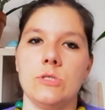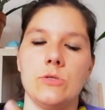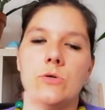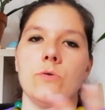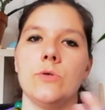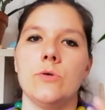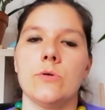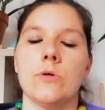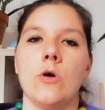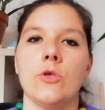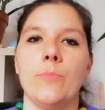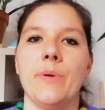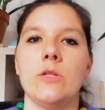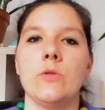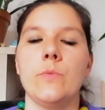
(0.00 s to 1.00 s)
you're
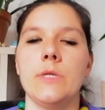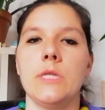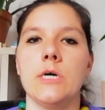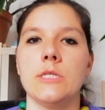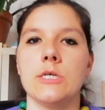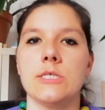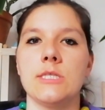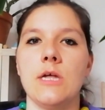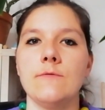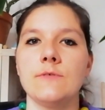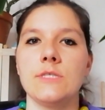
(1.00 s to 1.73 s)
occupied with other stuff,